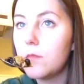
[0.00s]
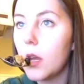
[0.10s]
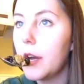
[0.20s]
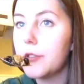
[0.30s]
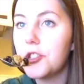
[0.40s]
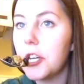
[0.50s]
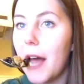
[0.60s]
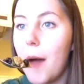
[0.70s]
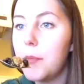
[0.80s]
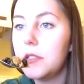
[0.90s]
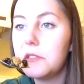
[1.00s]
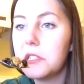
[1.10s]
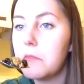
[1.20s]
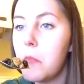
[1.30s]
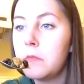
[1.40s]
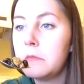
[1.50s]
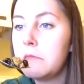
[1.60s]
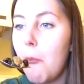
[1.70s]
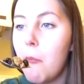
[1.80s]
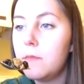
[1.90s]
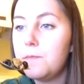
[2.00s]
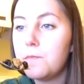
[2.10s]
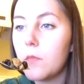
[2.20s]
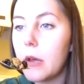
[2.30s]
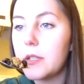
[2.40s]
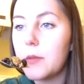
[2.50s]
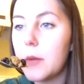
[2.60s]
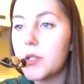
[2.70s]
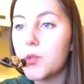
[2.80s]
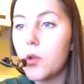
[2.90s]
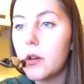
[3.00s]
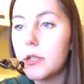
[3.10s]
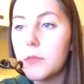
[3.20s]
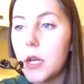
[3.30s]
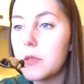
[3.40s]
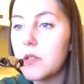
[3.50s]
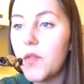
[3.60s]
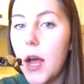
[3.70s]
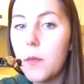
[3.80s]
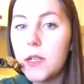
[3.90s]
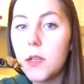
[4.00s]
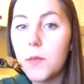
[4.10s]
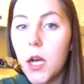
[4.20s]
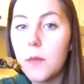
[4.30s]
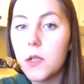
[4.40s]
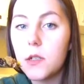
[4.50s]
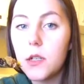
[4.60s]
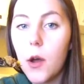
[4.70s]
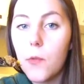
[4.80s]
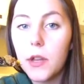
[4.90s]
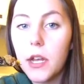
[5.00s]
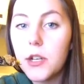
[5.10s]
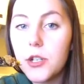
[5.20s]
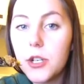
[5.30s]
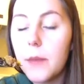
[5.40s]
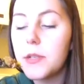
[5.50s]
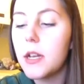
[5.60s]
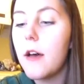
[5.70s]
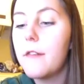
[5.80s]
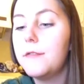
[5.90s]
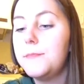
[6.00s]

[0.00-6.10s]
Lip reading: You know, shit happens, and sometimes it's work, sometimes it's family, sometimes it's, you know, relationship stuff.